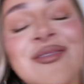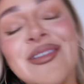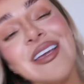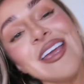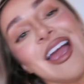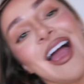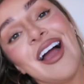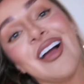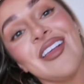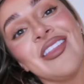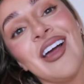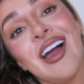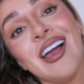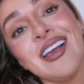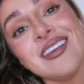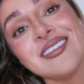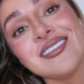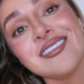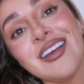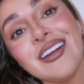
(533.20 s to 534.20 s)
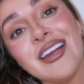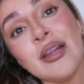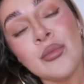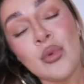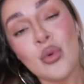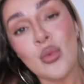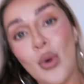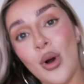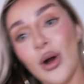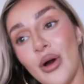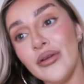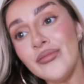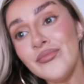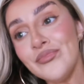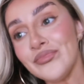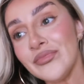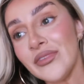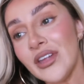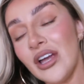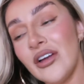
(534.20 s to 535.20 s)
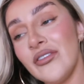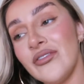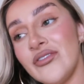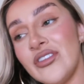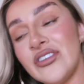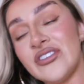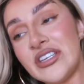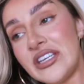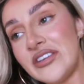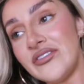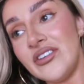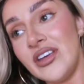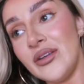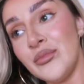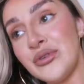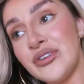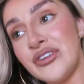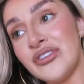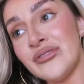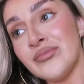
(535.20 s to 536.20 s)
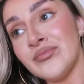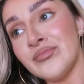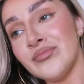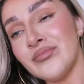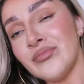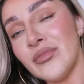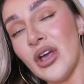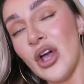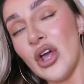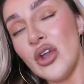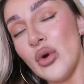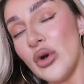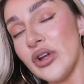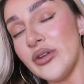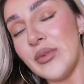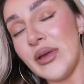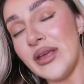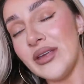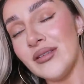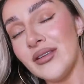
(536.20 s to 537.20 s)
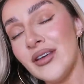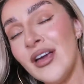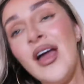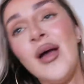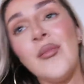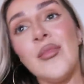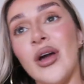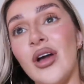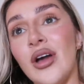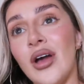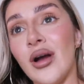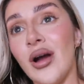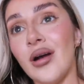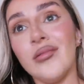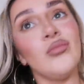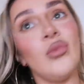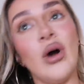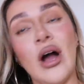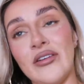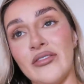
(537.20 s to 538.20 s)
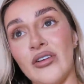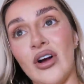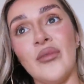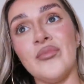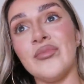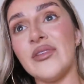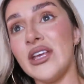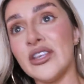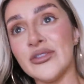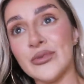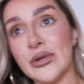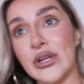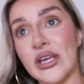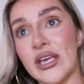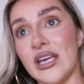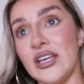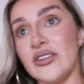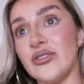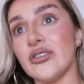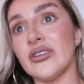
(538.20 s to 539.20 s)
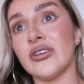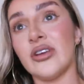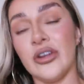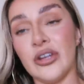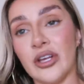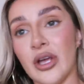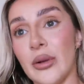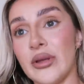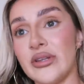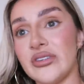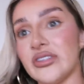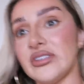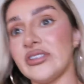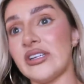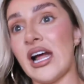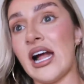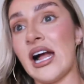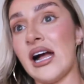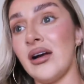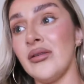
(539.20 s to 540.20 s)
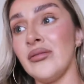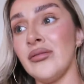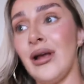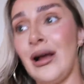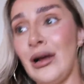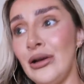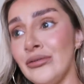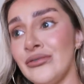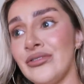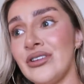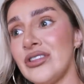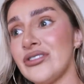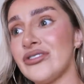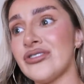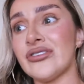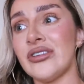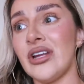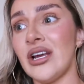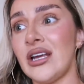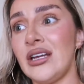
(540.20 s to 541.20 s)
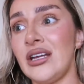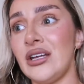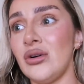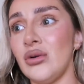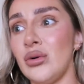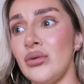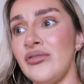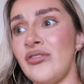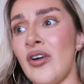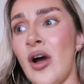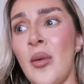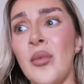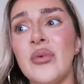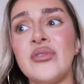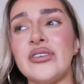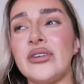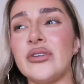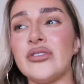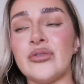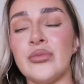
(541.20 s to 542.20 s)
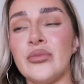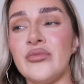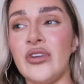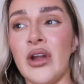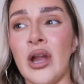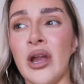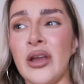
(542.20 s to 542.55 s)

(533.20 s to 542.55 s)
But yeah, that is dilemma one of this evening, which has annoyed me, but whatever, it's what it is. Gonna go into the town. Hopefully there's just like a little pharmacy or something.